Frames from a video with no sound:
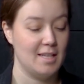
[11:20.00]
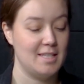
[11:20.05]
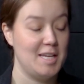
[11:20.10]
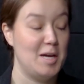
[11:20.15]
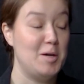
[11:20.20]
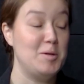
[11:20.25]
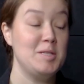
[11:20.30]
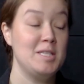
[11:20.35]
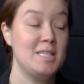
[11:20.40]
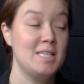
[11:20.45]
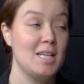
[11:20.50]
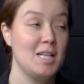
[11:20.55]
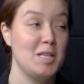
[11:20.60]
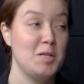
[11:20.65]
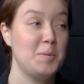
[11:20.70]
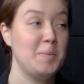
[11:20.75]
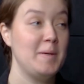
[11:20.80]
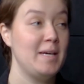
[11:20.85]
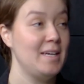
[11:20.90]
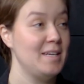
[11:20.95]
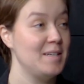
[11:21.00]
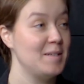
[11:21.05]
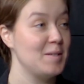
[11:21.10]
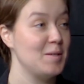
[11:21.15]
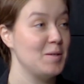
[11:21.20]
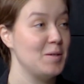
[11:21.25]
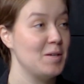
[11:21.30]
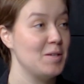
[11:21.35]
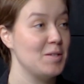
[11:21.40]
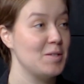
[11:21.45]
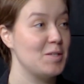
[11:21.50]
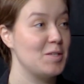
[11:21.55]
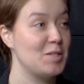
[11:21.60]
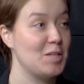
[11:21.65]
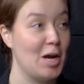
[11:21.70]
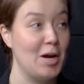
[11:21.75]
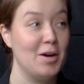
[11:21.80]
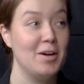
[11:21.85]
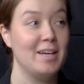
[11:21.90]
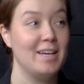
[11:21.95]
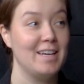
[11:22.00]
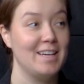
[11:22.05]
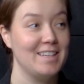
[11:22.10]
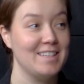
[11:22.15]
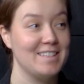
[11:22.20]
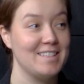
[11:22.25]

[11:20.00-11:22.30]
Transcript: sounds a little bit scary.